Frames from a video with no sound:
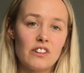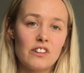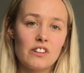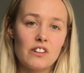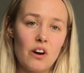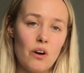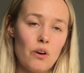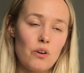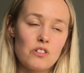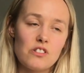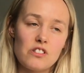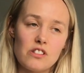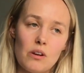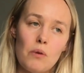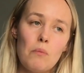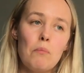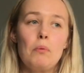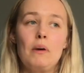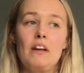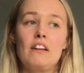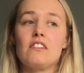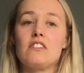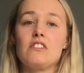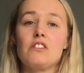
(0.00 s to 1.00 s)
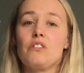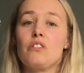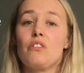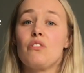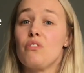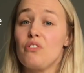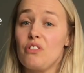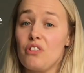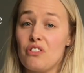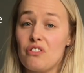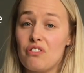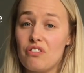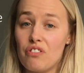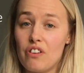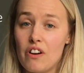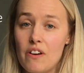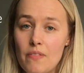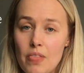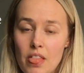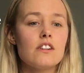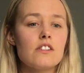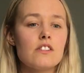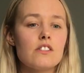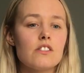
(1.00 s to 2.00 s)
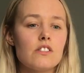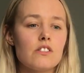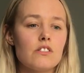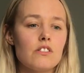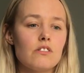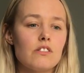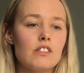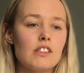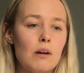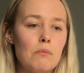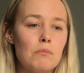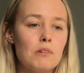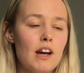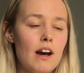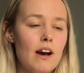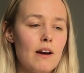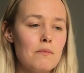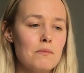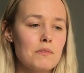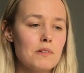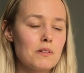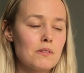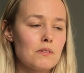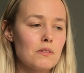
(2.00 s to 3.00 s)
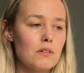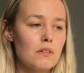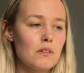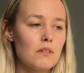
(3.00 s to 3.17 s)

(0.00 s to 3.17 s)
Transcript: goes up into the roof. So sometimes